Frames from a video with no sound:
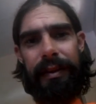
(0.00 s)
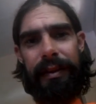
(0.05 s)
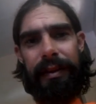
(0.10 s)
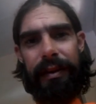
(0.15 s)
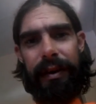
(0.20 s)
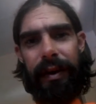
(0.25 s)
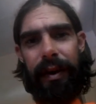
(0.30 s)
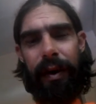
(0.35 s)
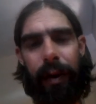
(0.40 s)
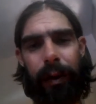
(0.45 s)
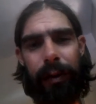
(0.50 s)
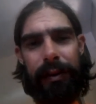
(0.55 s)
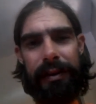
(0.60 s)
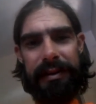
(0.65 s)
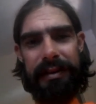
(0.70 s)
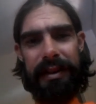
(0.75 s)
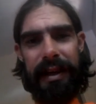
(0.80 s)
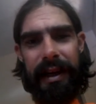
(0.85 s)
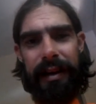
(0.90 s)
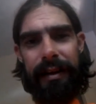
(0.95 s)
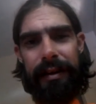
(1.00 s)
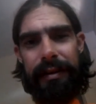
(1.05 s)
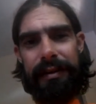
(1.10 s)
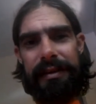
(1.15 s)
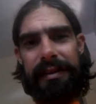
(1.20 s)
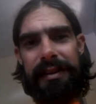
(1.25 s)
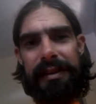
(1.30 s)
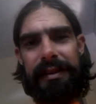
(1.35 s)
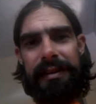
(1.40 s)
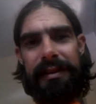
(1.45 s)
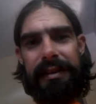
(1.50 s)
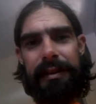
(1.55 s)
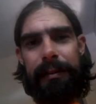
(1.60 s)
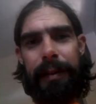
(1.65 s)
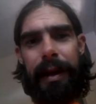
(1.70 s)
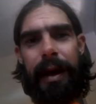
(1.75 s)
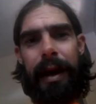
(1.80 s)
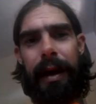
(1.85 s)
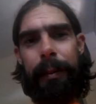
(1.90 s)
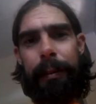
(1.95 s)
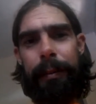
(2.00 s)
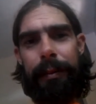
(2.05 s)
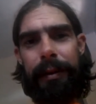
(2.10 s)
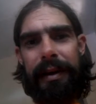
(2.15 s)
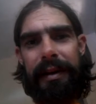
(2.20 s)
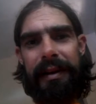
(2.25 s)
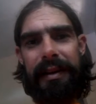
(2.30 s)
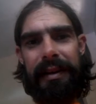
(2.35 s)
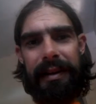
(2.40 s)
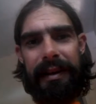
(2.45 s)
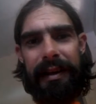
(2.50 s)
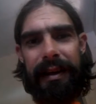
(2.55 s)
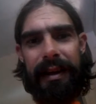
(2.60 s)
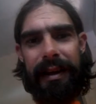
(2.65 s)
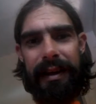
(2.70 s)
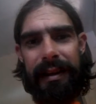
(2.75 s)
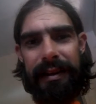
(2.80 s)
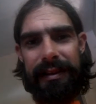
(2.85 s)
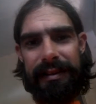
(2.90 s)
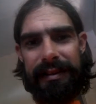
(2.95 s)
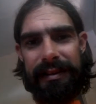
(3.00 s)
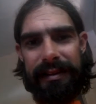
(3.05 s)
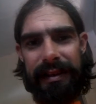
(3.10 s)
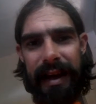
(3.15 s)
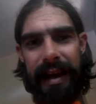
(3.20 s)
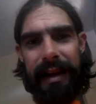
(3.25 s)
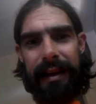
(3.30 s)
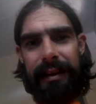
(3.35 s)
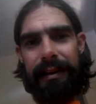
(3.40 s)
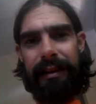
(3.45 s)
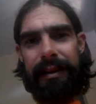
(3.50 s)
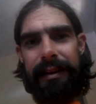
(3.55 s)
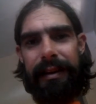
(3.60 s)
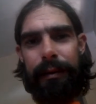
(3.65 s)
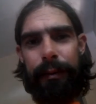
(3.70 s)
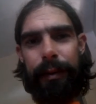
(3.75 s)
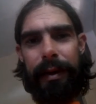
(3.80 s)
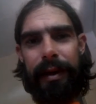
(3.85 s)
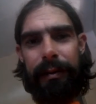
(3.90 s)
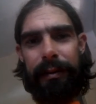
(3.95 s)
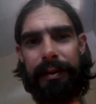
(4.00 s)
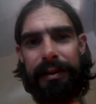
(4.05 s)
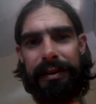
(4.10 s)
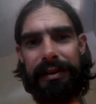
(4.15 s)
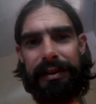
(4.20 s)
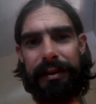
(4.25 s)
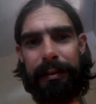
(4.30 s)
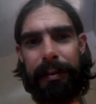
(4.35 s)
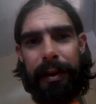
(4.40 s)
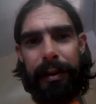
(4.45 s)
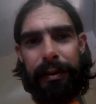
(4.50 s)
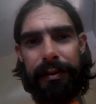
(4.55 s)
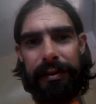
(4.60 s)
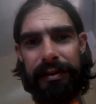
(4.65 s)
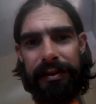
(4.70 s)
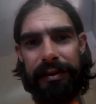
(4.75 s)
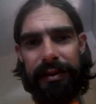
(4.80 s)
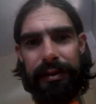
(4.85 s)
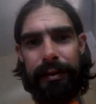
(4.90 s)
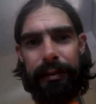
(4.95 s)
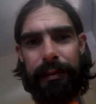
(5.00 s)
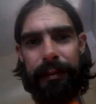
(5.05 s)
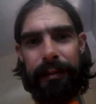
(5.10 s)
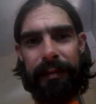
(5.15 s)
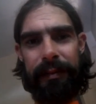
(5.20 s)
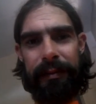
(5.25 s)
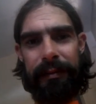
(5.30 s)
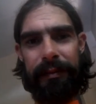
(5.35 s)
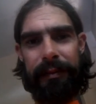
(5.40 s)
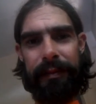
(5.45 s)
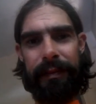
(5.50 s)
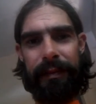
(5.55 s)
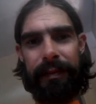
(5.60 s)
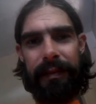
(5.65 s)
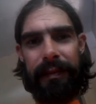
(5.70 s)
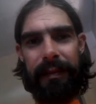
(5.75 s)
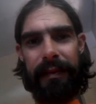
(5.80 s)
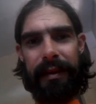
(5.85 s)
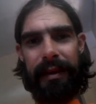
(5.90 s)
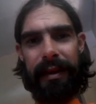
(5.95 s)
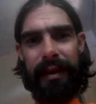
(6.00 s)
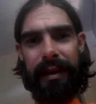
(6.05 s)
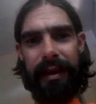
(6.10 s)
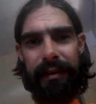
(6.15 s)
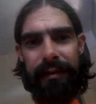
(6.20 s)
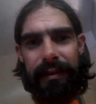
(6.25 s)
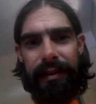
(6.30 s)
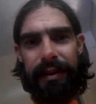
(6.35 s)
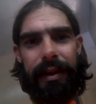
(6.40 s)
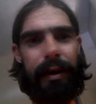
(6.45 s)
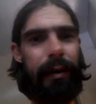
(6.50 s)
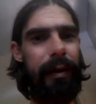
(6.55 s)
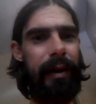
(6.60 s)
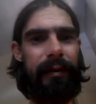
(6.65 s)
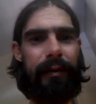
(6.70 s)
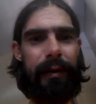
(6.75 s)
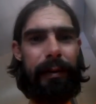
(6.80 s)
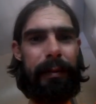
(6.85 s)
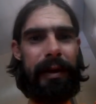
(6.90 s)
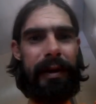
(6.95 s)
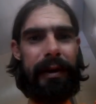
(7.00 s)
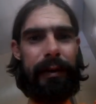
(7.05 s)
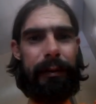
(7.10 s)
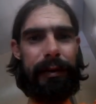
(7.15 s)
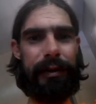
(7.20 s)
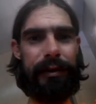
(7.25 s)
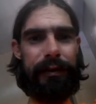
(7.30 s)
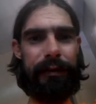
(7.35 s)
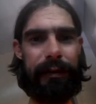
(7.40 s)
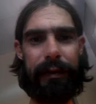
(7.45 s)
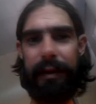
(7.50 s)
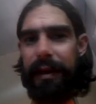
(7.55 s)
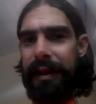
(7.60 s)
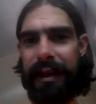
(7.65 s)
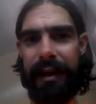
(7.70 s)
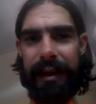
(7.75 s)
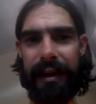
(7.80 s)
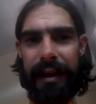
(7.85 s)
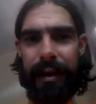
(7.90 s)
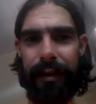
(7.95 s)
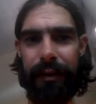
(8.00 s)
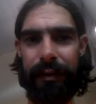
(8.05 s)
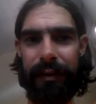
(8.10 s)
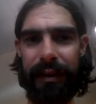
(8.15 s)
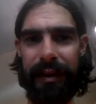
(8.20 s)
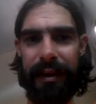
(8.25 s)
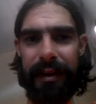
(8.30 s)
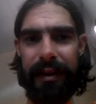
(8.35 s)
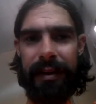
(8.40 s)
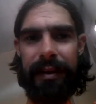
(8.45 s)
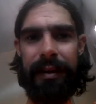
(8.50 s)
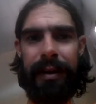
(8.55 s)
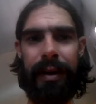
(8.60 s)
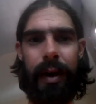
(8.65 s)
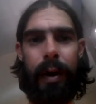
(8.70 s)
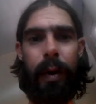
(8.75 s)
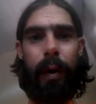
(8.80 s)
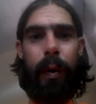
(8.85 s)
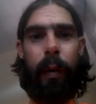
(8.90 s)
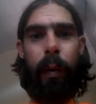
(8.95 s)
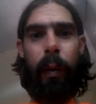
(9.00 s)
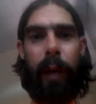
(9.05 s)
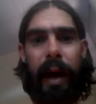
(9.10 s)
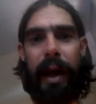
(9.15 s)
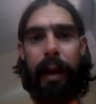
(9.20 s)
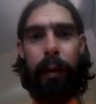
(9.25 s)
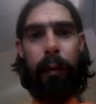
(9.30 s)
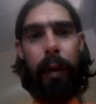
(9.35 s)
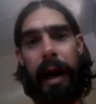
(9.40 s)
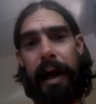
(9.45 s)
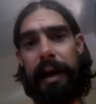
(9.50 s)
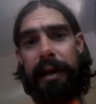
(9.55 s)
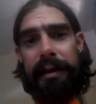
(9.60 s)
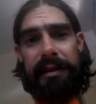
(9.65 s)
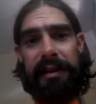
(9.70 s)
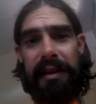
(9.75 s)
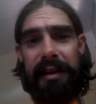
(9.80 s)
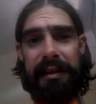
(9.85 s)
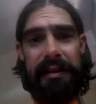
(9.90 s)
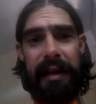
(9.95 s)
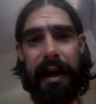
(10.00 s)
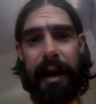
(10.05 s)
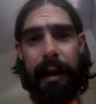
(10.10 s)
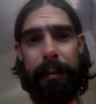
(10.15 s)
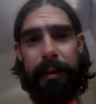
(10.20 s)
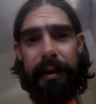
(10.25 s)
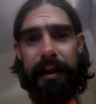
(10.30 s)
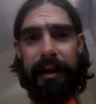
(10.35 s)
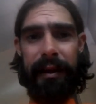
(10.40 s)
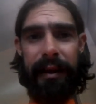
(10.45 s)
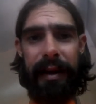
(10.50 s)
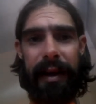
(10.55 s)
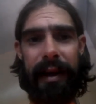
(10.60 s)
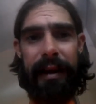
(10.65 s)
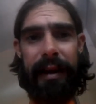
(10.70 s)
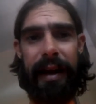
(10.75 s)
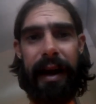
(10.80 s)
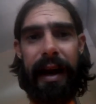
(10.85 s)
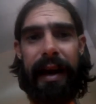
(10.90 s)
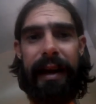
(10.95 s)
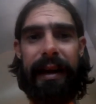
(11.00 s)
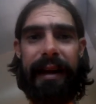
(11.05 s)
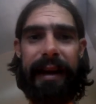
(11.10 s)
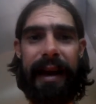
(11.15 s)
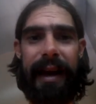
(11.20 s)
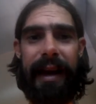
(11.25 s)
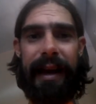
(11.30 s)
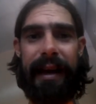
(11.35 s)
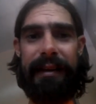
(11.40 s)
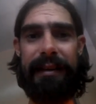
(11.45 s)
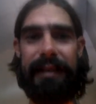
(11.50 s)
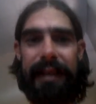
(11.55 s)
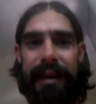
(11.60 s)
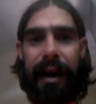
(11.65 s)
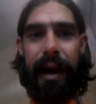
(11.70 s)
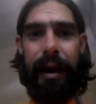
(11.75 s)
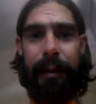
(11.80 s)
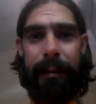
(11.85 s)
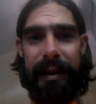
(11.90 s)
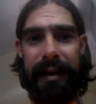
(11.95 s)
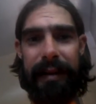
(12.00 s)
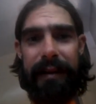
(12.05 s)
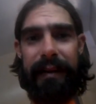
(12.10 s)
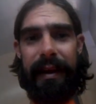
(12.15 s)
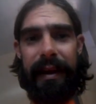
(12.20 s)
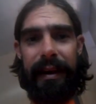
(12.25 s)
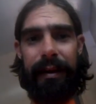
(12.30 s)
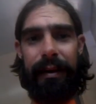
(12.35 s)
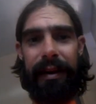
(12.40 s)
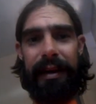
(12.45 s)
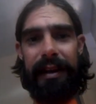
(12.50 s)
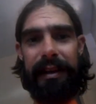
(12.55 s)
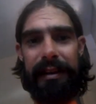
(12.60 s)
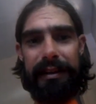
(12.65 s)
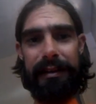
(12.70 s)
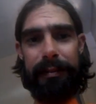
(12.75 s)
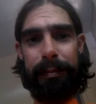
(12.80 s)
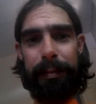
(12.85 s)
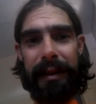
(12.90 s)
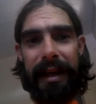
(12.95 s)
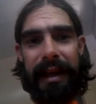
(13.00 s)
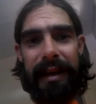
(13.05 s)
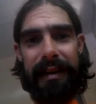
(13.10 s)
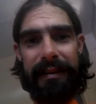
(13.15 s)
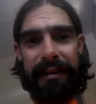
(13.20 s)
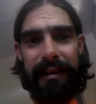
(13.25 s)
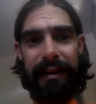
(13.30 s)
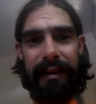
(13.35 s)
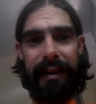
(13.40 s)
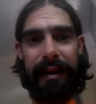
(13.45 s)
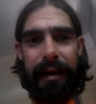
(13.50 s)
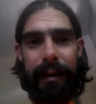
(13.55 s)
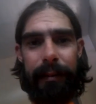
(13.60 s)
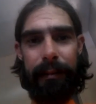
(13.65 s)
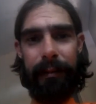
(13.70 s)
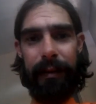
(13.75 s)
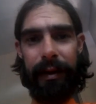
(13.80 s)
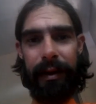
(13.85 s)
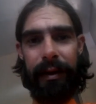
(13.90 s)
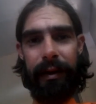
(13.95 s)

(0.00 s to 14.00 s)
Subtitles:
The whole entire system operated exactly the way it was supposed to. Even though everybody was freaking out thinking, wait, why is this happening? And I had to come in there and explain to them